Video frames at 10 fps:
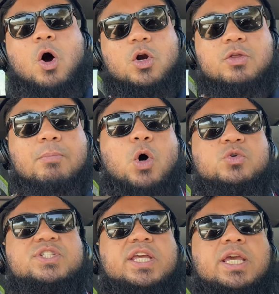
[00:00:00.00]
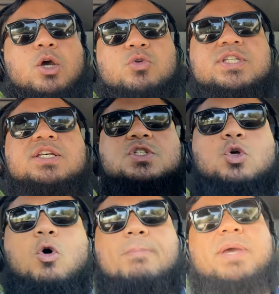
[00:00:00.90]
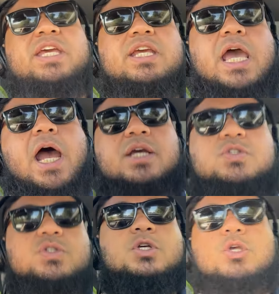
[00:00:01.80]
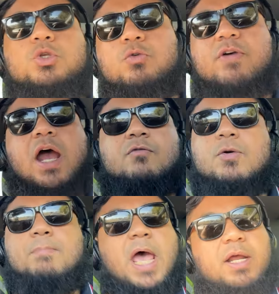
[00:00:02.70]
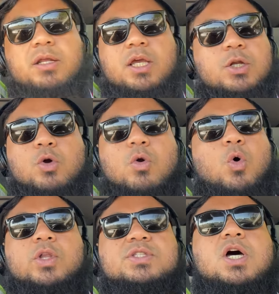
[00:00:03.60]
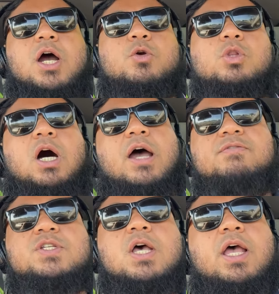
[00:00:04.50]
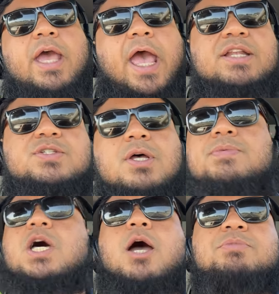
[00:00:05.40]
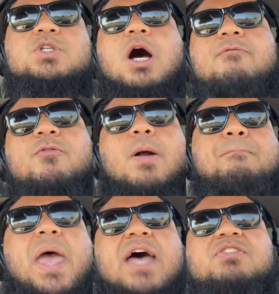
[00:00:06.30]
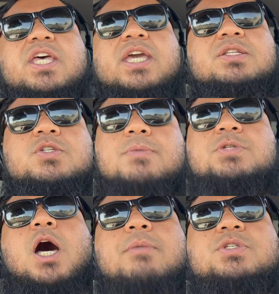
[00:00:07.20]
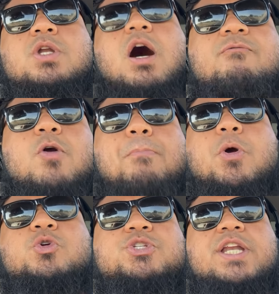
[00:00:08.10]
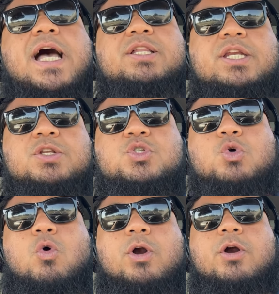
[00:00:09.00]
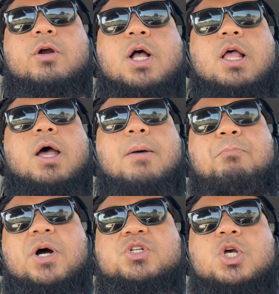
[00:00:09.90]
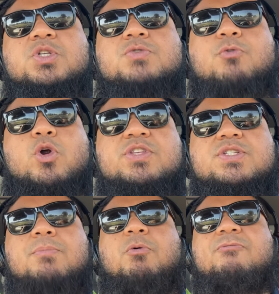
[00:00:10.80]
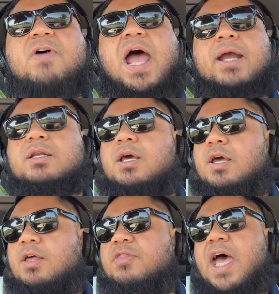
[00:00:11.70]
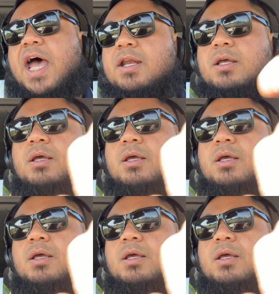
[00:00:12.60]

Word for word: are the most egotistical maniacs you've ever met in your whole entire lives. And sometimes not for a bad thing, and sometimes not for a personality disorder, but just for the simple fact that